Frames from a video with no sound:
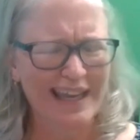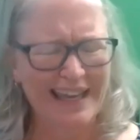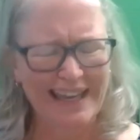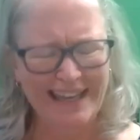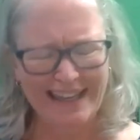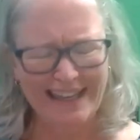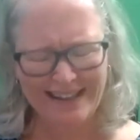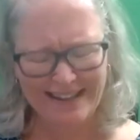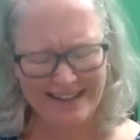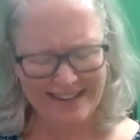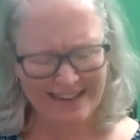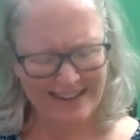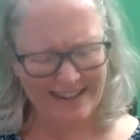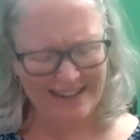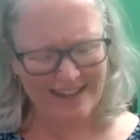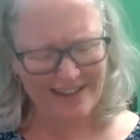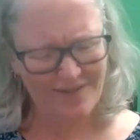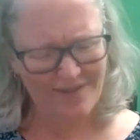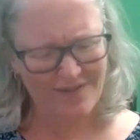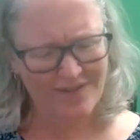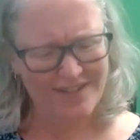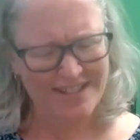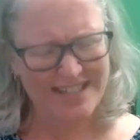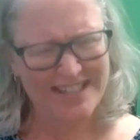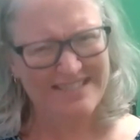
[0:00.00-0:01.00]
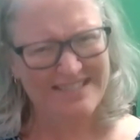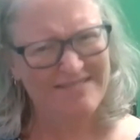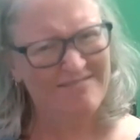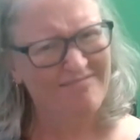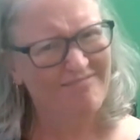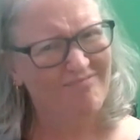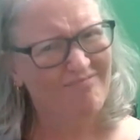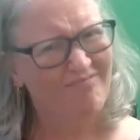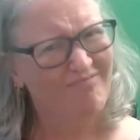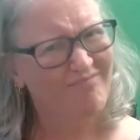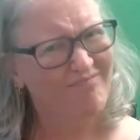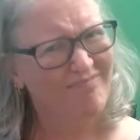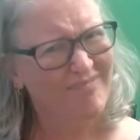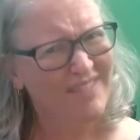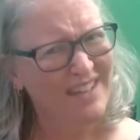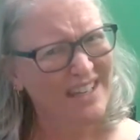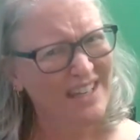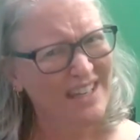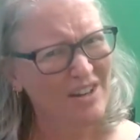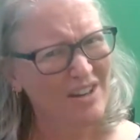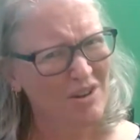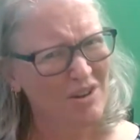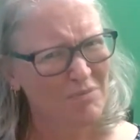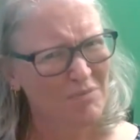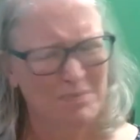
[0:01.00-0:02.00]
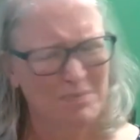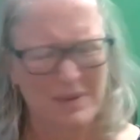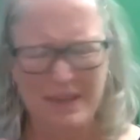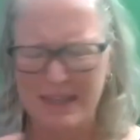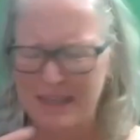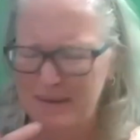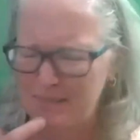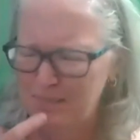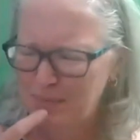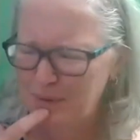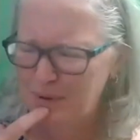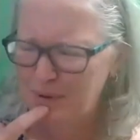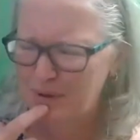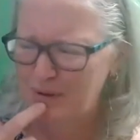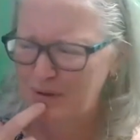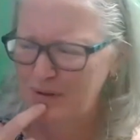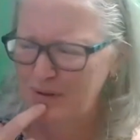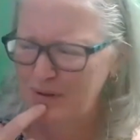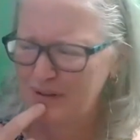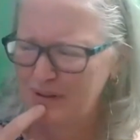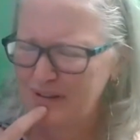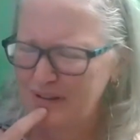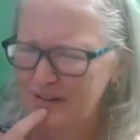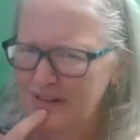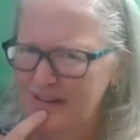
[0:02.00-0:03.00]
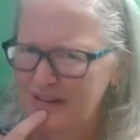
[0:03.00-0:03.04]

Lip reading: it lives near people.